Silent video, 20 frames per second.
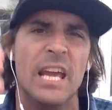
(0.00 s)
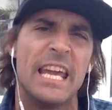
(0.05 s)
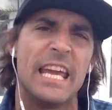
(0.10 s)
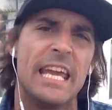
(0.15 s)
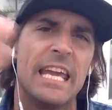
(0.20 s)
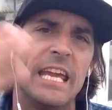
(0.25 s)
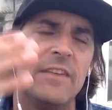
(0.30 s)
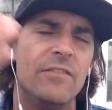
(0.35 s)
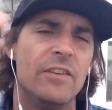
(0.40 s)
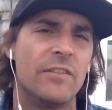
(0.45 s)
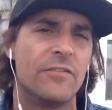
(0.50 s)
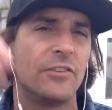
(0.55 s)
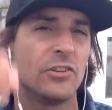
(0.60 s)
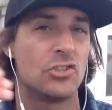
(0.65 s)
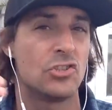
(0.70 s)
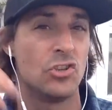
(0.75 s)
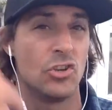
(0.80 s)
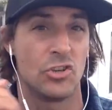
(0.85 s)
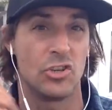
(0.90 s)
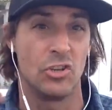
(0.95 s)
even if it
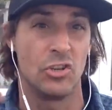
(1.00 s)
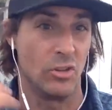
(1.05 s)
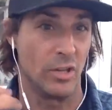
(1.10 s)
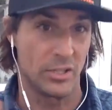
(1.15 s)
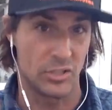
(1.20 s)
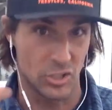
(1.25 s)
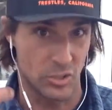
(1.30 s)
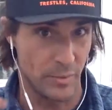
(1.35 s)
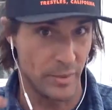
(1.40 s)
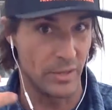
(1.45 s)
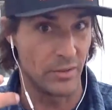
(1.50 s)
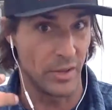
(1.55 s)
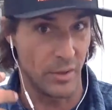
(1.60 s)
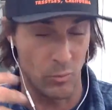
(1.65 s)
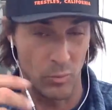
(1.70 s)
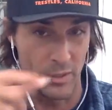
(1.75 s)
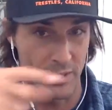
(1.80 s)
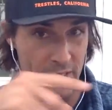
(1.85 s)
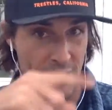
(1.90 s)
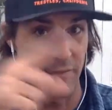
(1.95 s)
took you, like it took me, like
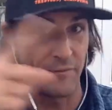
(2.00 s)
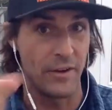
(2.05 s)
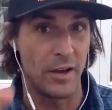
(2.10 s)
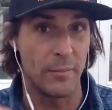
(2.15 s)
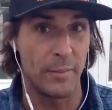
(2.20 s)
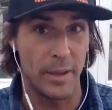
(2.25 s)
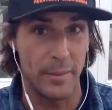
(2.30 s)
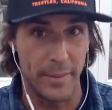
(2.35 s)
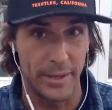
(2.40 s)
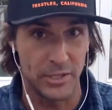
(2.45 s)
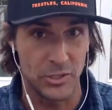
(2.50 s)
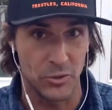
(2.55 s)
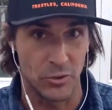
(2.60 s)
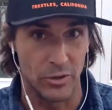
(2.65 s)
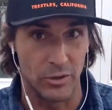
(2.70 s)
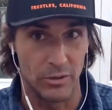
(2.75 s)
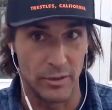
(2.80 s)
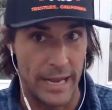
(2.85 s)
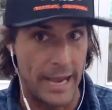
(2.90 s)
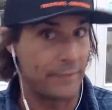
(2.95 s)
once I found my
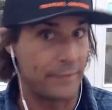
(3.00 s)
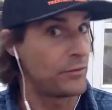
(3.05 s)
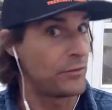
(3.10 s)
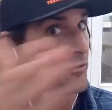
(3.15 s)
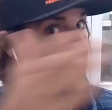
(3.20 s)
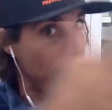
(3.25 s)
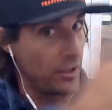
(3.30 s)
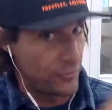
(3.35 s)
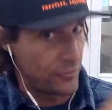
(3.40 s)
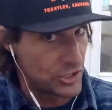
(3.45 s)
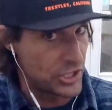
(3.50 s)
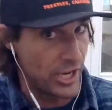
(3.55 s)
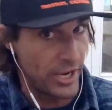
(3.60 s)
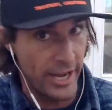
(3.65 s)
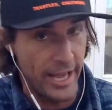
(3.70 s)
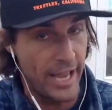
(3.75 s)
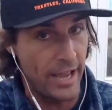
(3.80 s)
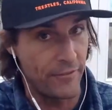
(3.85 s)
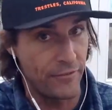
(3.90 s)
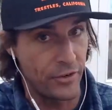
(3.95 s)
mentor after failing for 10 and
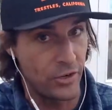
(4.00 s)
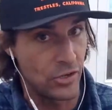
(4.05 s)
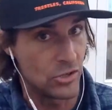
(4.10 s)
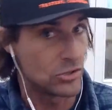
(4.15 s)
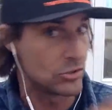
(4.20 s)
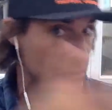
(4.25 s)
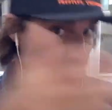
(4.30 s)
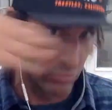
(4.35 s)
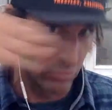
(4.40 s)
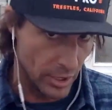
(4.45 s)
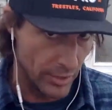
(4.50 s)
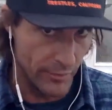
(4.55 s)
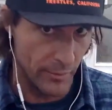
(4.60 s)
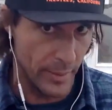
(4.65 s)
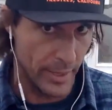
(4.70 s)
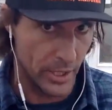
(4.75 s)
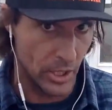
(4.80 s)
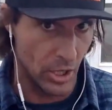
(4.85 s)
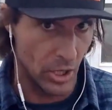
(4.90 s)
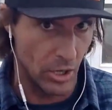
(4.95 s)
a half years, living in
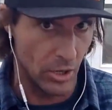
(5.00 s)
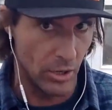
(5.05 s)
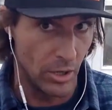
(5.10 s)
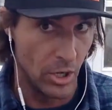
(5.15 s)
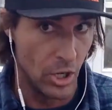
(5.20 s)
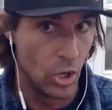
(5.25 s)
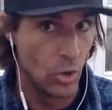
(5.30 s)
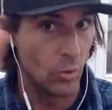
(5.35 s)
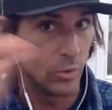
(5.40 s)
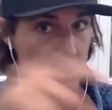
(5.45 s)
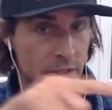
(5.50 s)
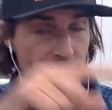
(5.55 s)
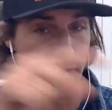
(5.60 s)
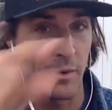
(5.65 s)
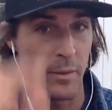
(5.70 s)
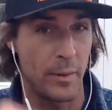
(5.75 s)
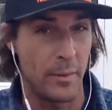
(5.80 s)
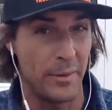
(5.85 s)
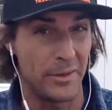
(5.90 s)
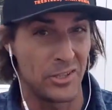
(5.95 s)
my car, once I
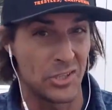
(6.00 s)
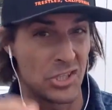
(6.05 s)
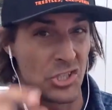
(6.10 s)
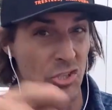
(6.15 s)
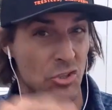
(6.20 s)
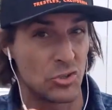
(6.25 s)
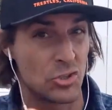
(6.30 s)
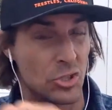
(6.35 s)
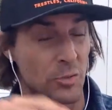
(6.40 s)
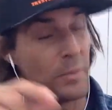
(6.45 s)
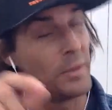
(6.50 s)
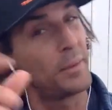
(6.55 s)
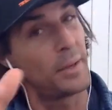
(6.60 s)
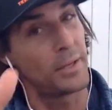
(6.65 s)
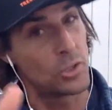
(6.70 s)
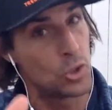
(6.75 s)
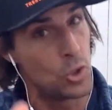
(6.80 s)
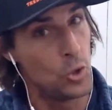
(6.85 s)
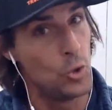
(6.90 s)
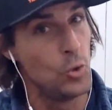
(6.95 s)
found my mentor, still took me
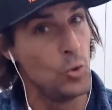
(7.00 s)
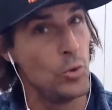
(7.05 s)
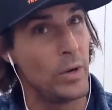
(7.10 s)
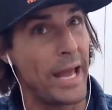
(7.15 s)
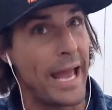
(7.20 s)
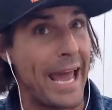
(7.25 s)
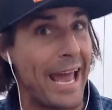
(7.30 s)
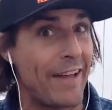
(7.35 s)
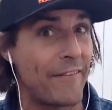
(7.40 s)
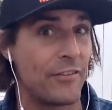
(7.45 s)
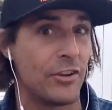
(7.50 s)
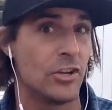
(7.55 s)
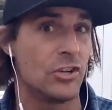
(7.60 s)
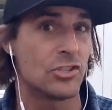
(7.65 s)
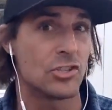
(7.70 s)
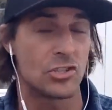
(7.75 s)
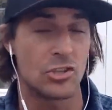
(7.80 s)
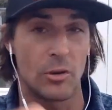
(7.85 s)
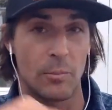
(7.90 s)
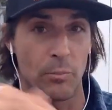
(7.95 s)
about two and a half years
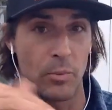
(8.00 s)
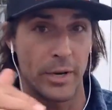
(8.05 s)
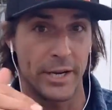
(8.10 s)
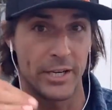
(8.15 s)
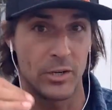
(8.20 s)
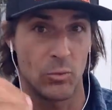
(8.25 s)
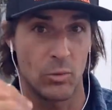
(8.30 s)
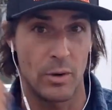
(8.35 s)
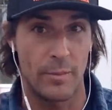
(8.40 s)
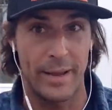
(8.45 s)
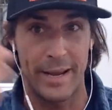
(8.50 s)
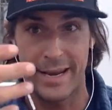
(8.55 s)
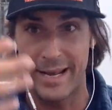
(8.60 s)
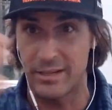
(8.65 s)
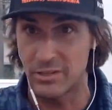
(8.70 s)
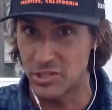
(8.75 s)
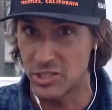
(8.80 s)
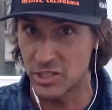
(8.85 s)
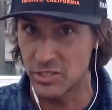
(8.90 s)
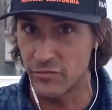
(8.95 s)
to start breaking it where I'm at now
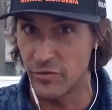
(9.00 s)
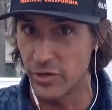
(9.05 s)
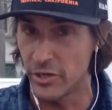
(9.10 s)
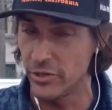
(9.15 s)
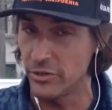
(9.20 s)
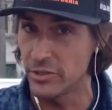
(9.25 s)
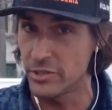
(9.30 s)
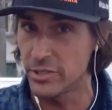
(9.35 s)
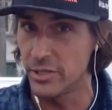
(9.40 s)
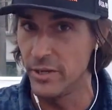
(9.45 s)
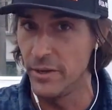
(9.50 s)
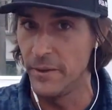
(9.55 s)
in six figures